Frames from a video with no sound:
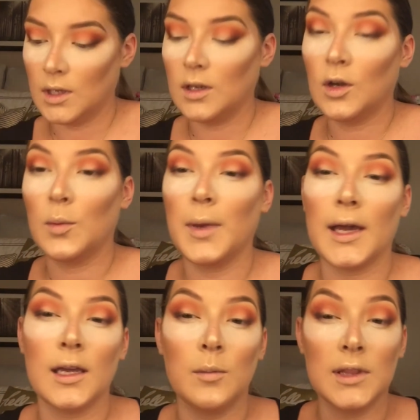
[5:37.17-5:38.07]
Gonna go
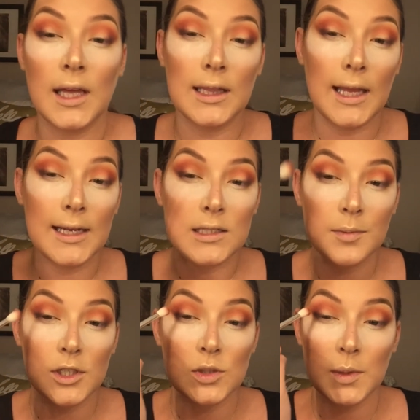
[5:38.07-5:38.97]
back in with that last
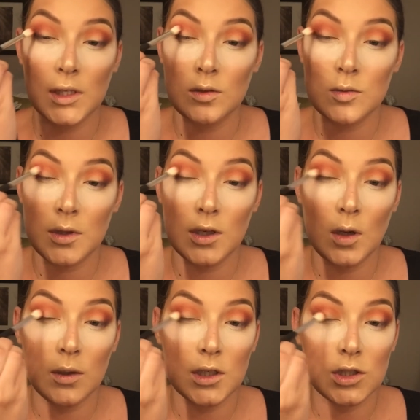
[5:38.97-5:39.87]
brush we used with
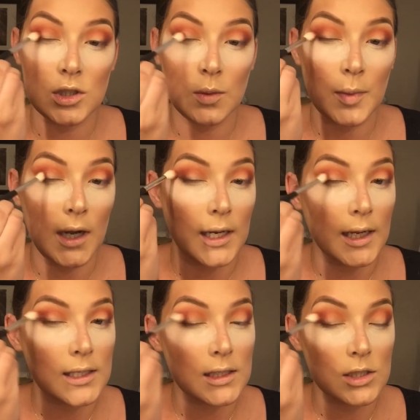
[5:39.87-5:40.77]
no additional
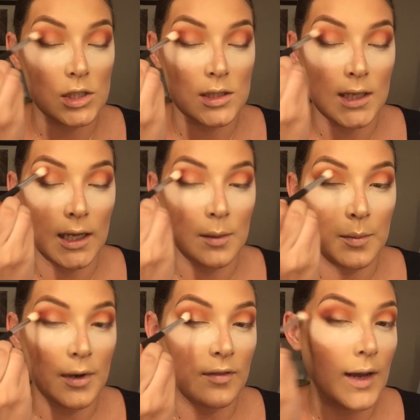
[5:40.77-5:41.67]
product and just kind of
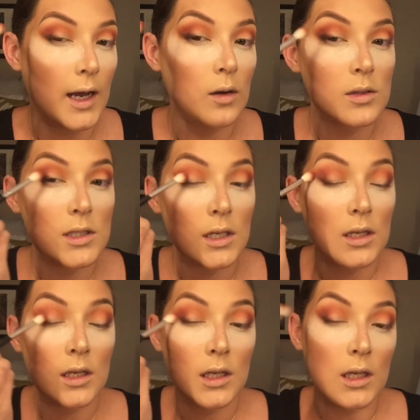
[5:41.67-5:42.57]
buff out
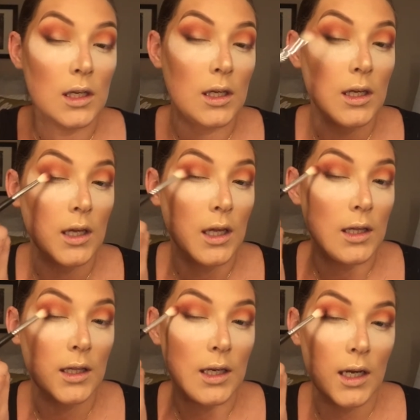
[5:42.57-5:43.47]

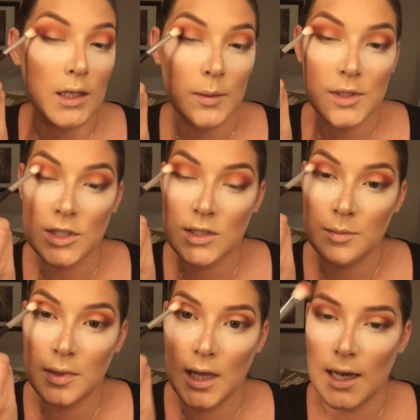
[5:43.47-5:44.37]
the color we just
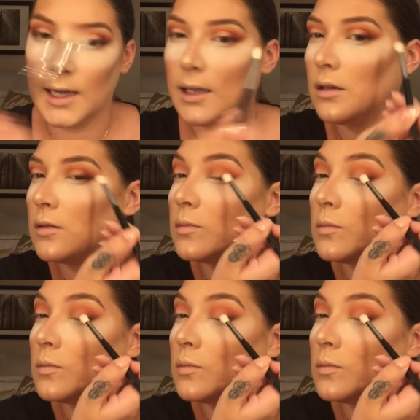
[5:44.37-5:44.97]
applied.